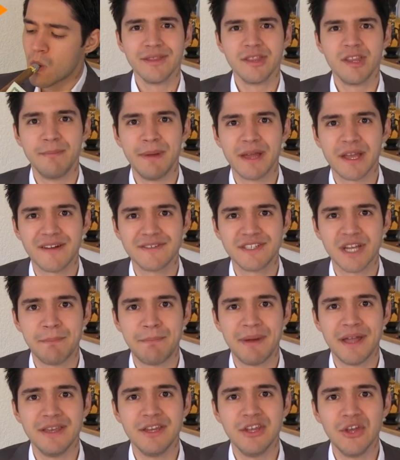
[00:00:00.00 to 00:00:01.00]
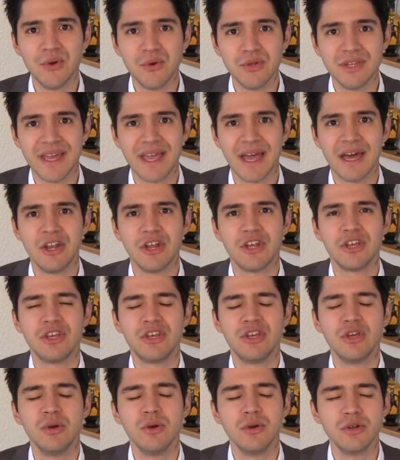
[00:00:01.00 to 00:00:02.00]
The Bank of Japan knew they had a
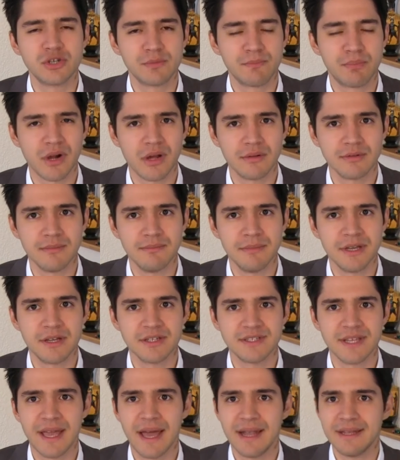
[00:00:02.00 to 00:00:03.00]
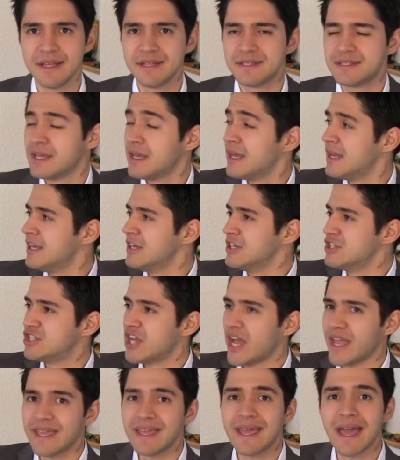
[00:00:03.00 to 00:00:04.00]
huge problem because they had this
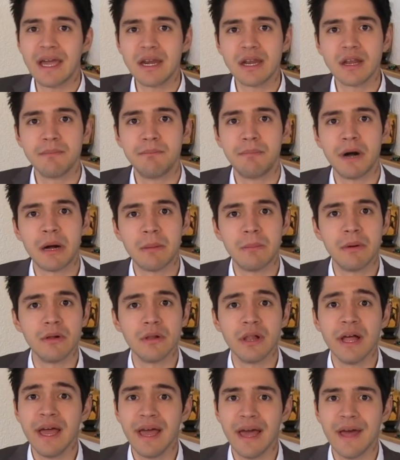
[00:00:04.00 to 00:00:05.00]
gigantic bubble,